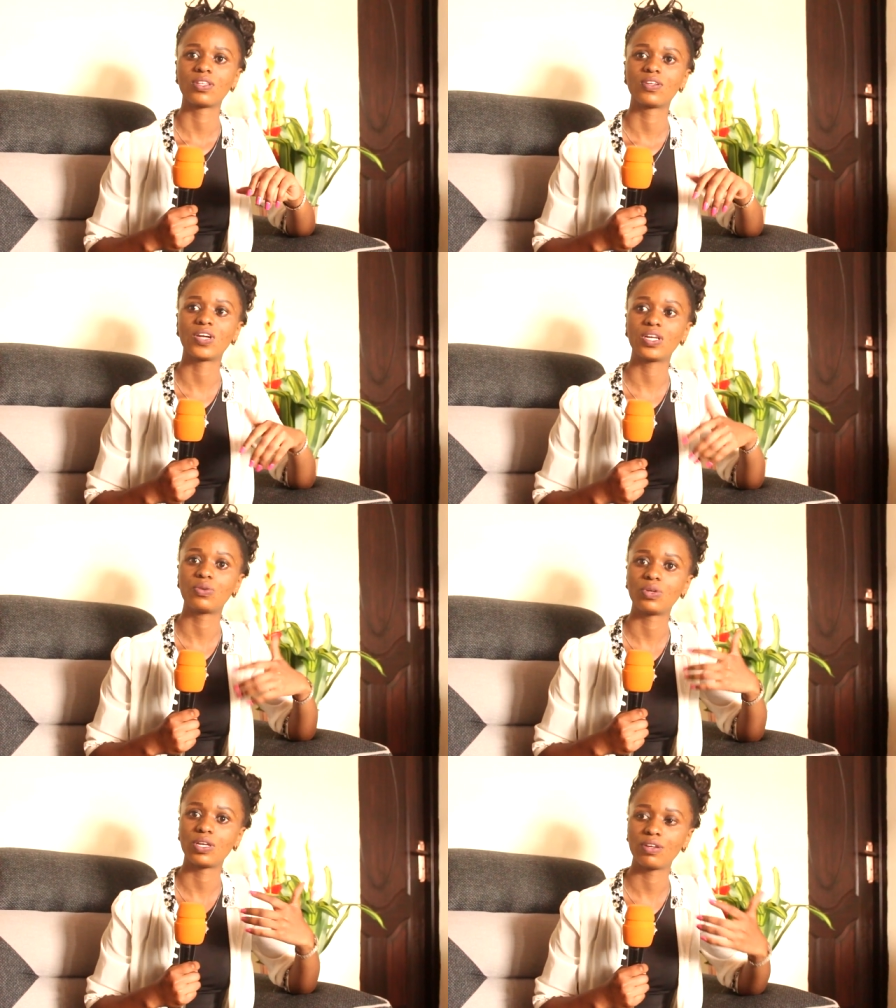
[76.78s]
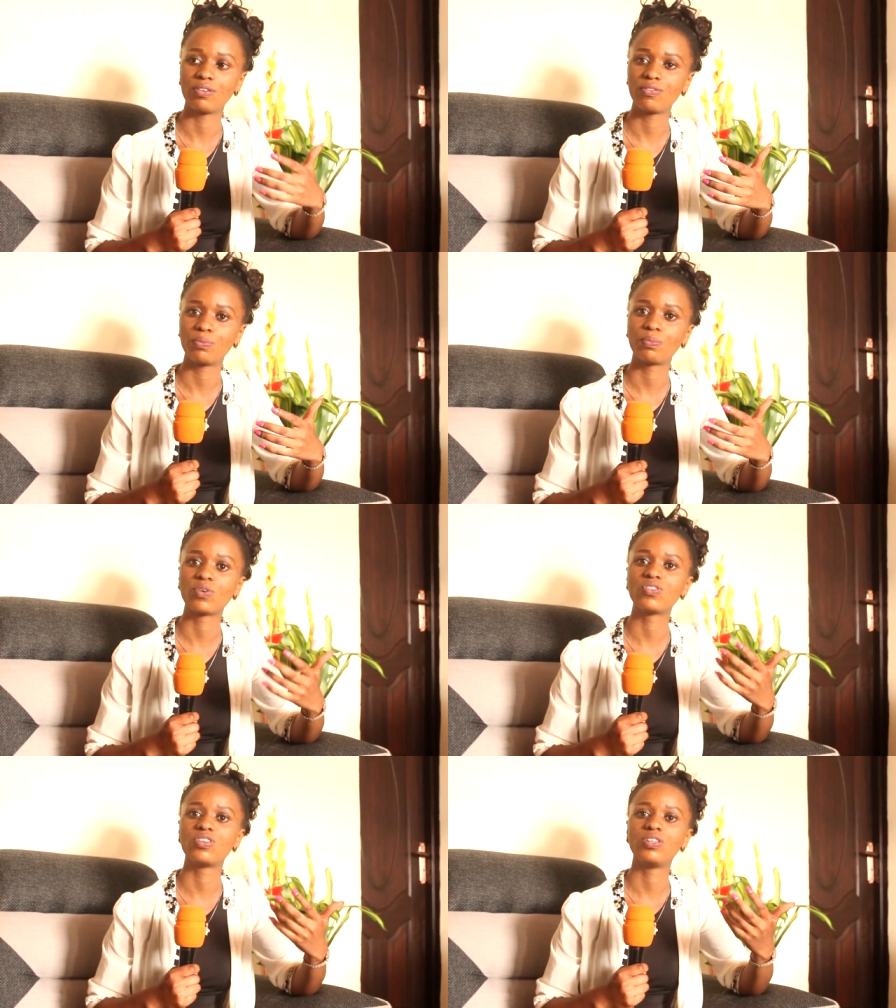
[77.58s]
Try to have
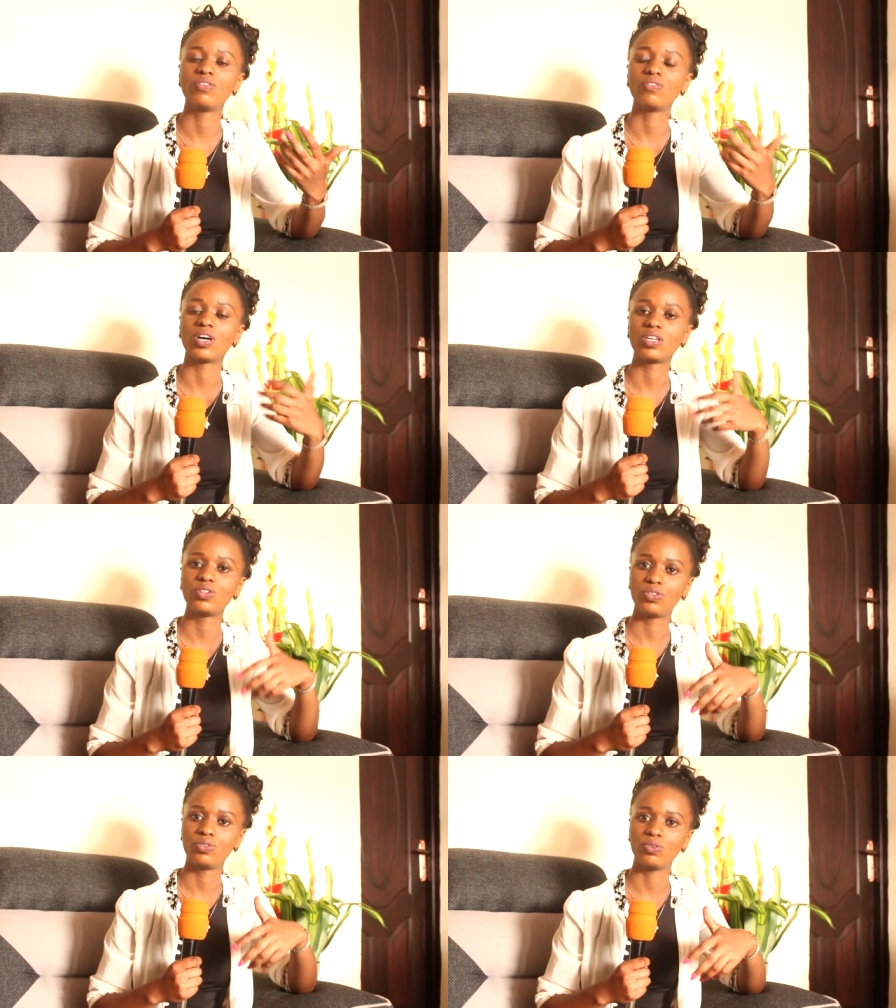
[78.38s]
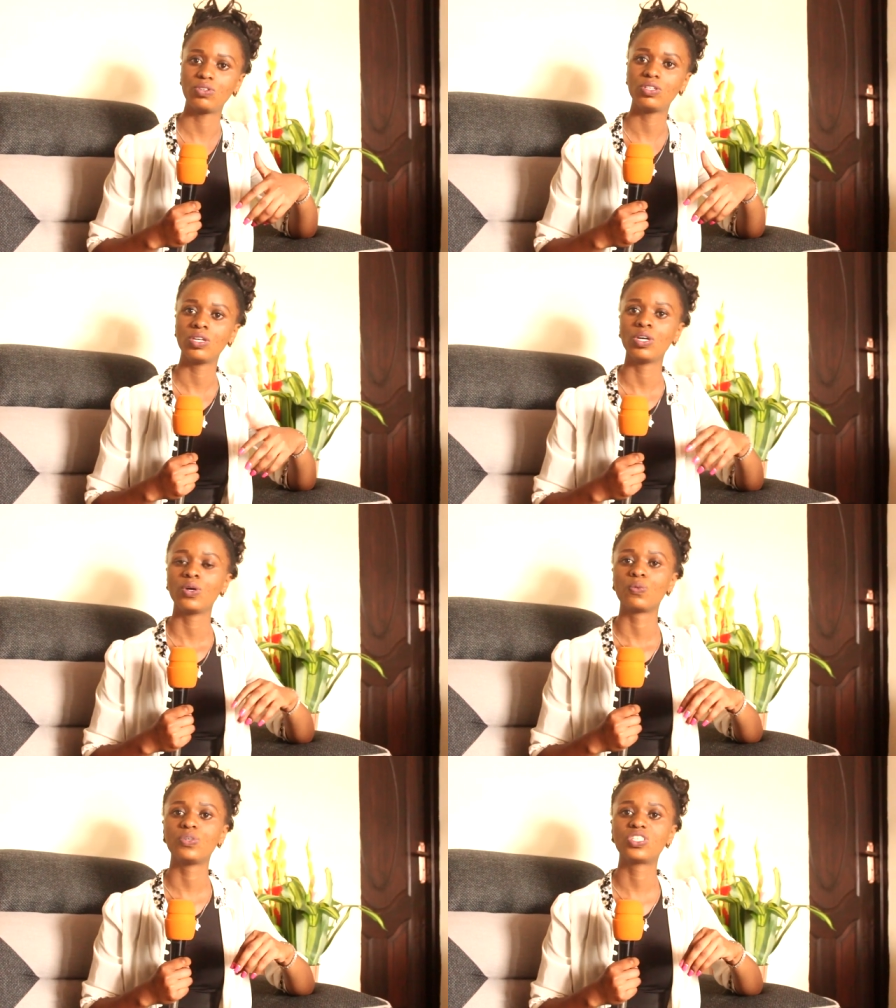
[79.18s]
positive attitude
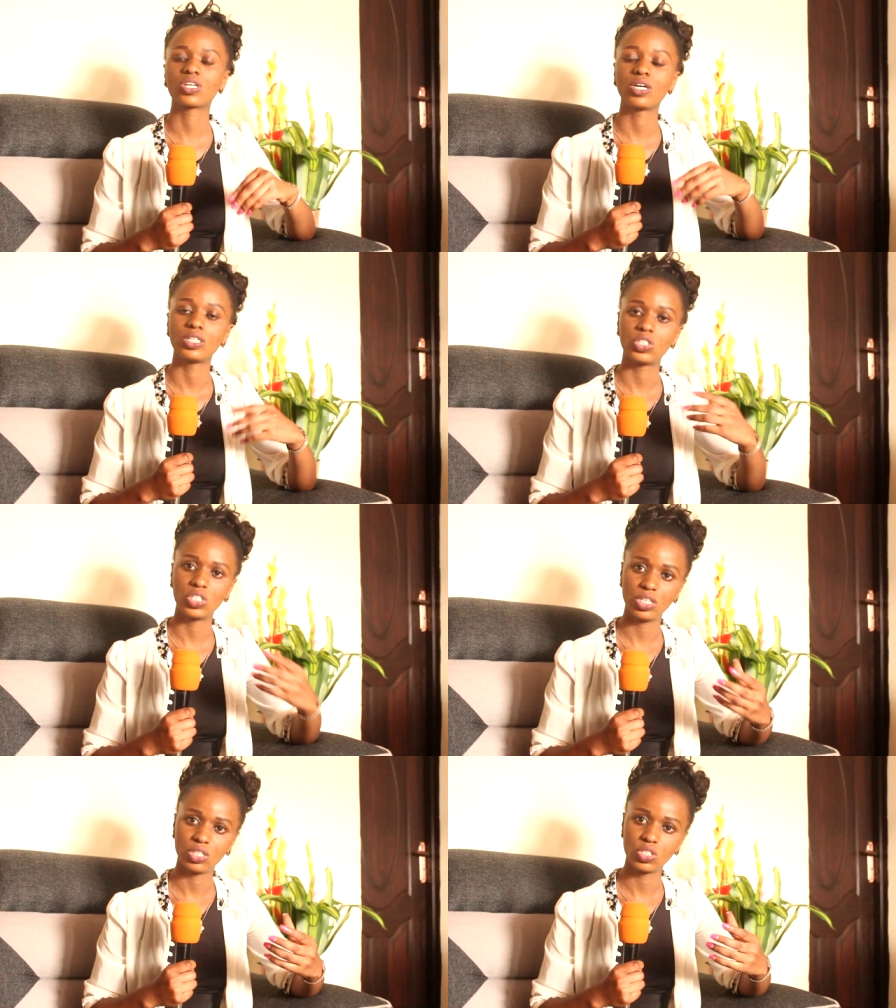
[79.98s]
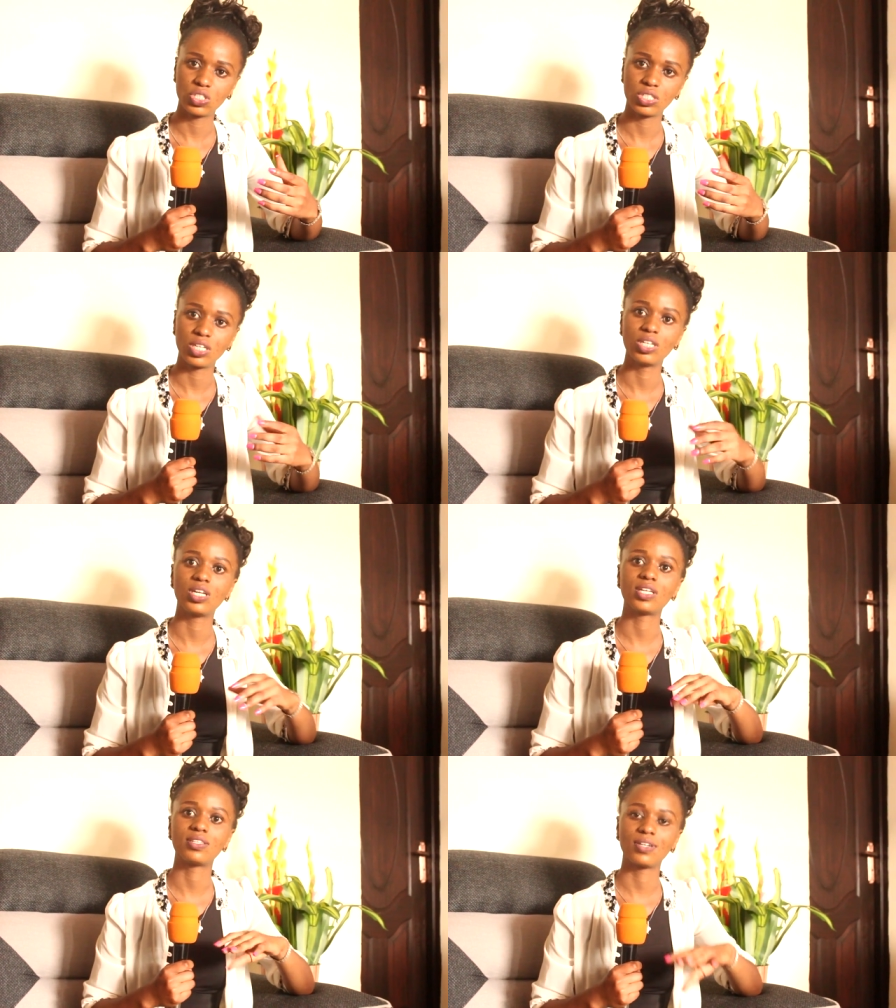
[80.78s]
which can change and
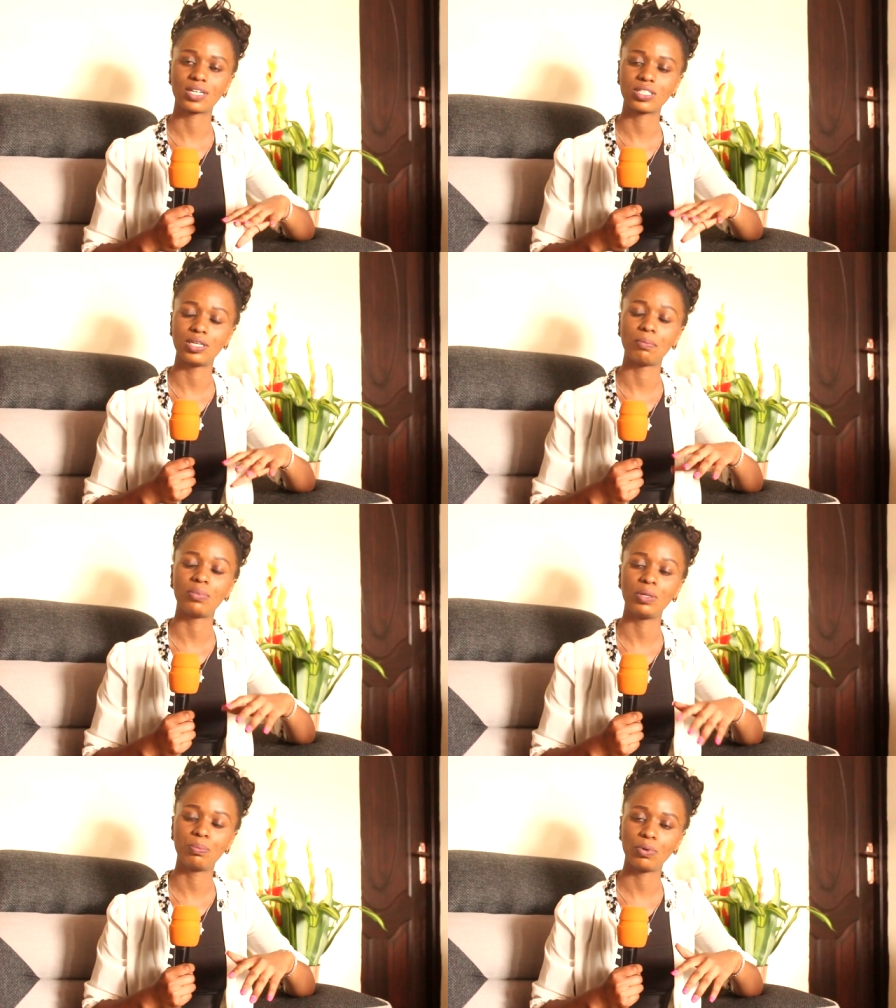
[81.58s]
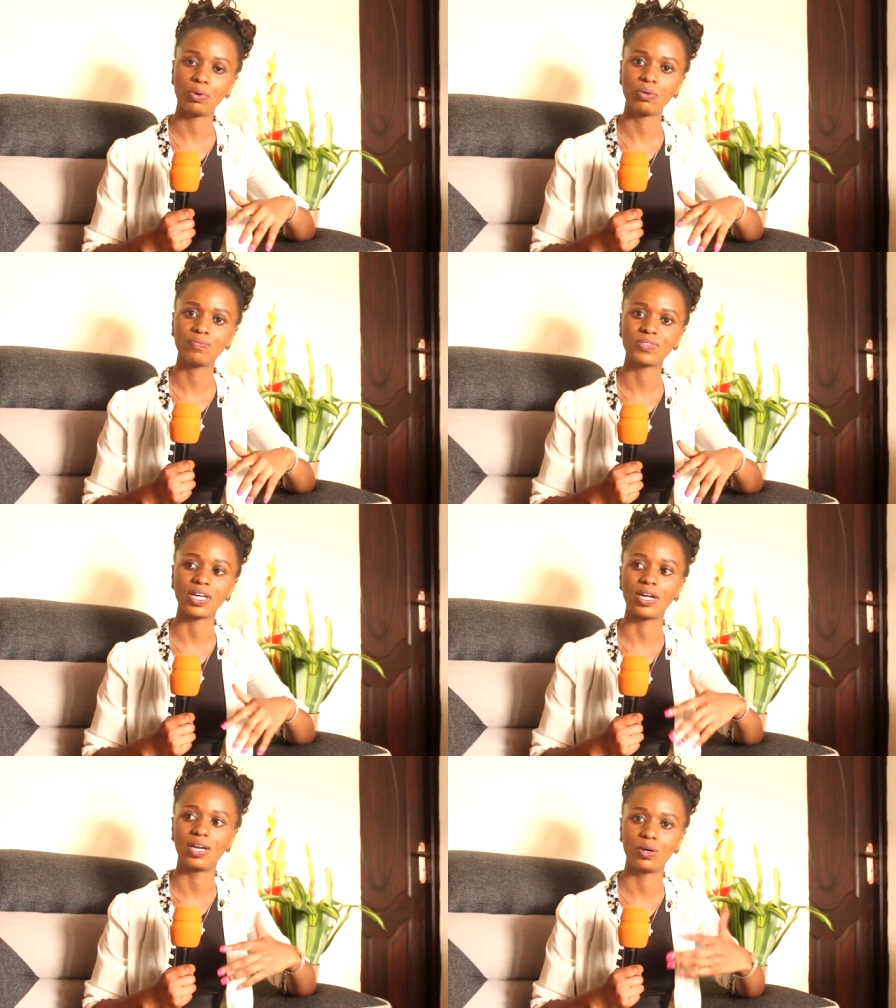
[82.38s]
attract the people
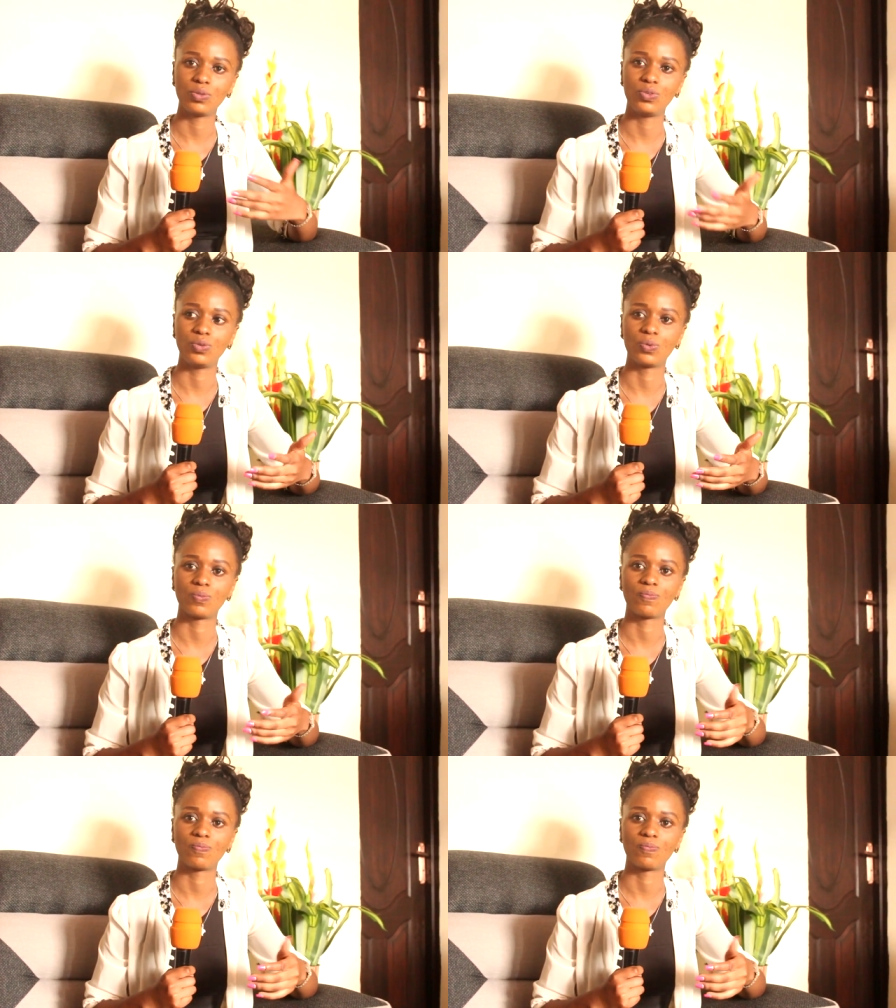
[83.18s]
around you.